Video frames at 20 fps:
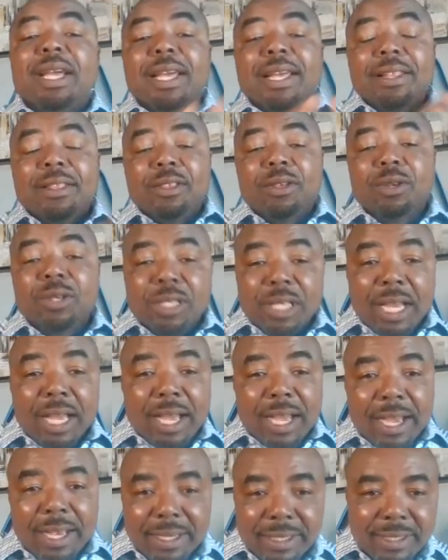Those are
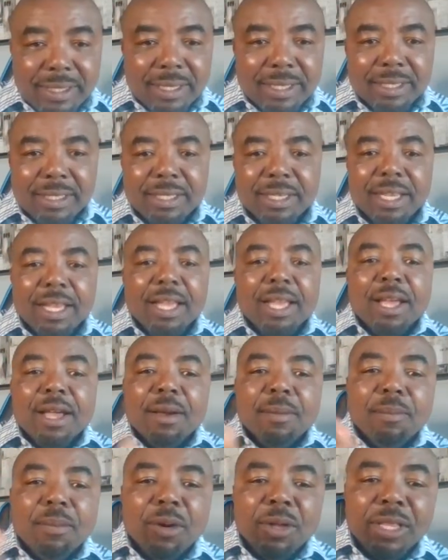assets.
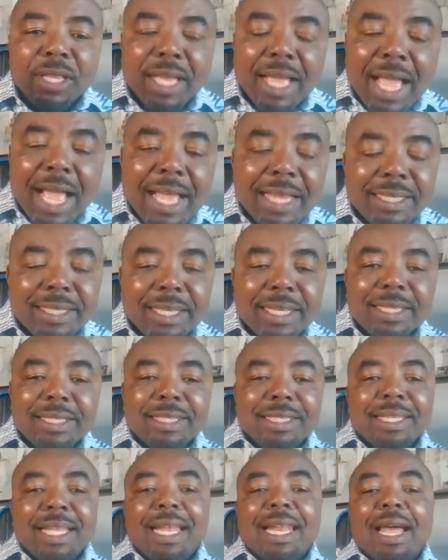But the assets
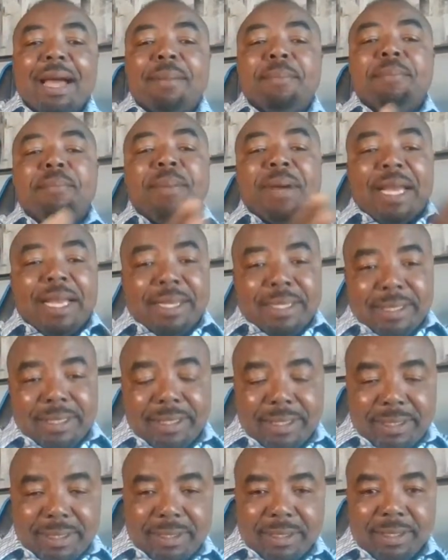that are
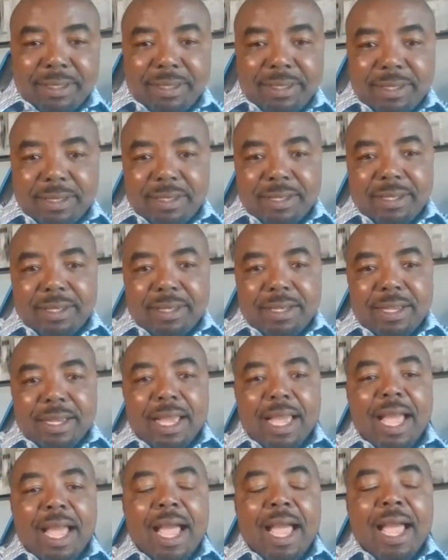best
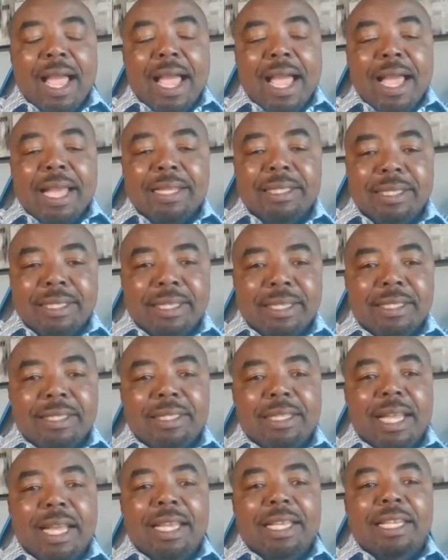are assets
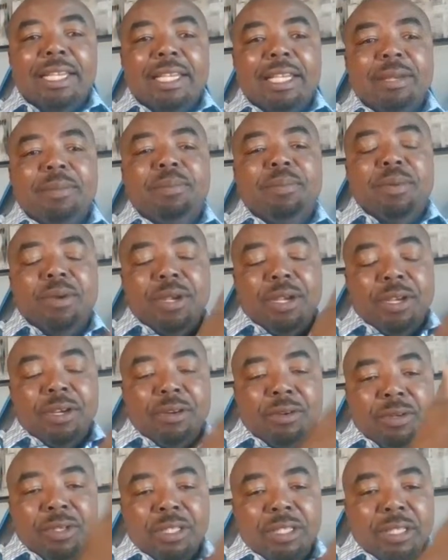that keep
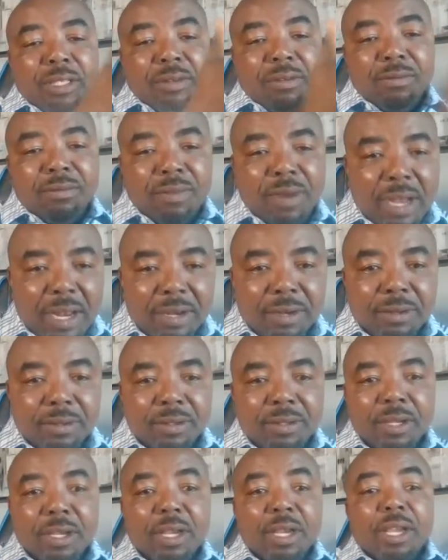increasing in value.
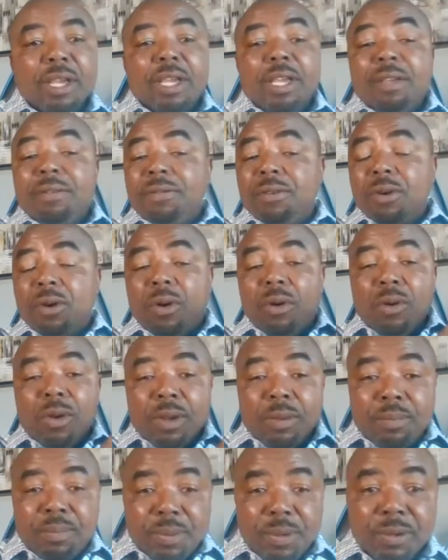If you own a
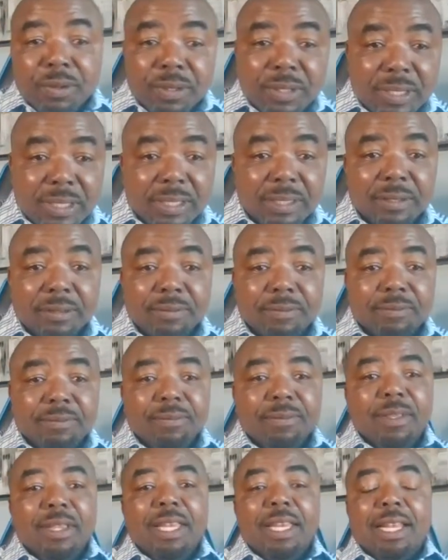building,
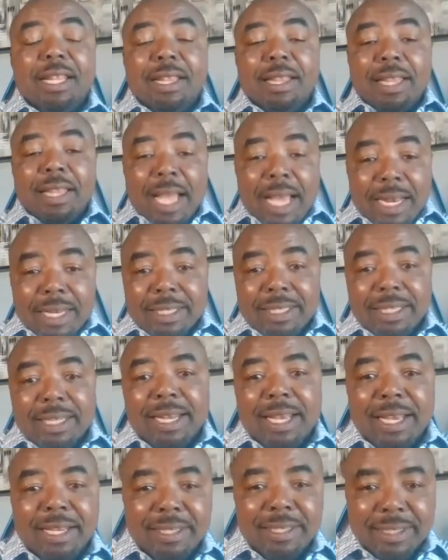that is an
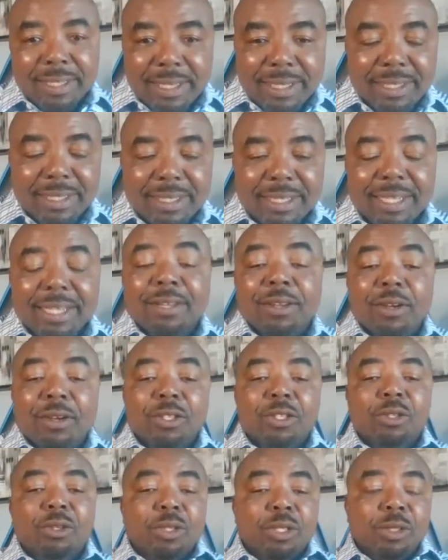asset. It
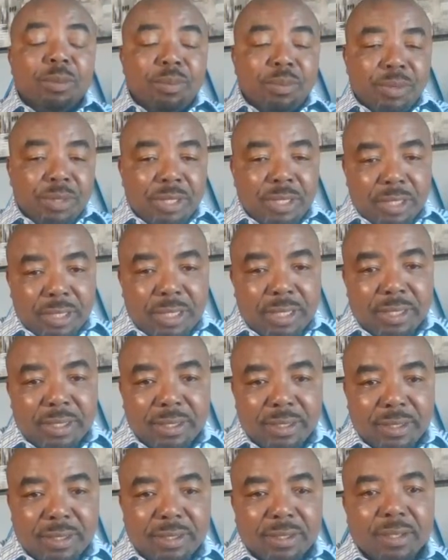also
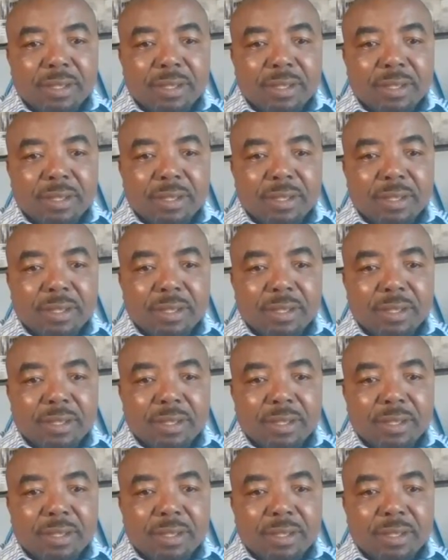depreciates.